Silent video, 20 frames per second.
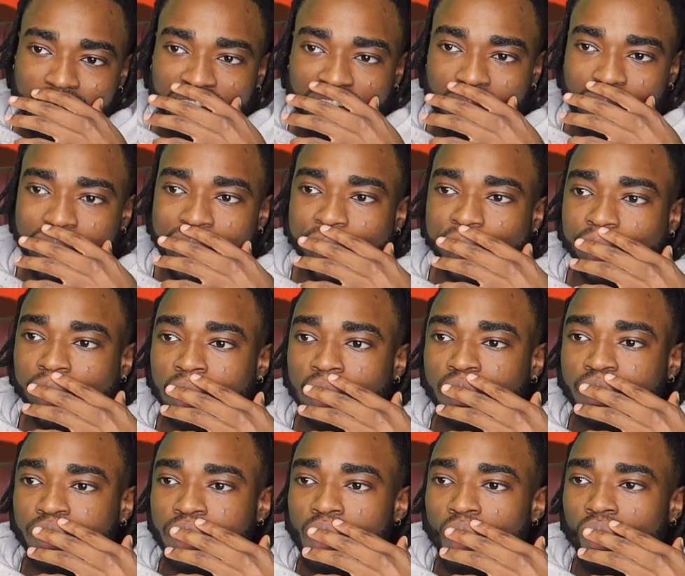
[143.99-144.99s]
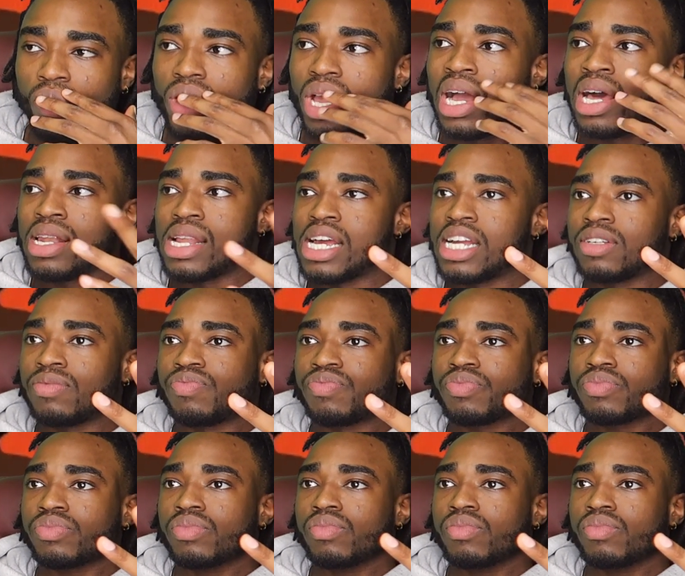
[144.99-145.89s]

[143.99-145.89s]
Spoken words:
Feel me? And like,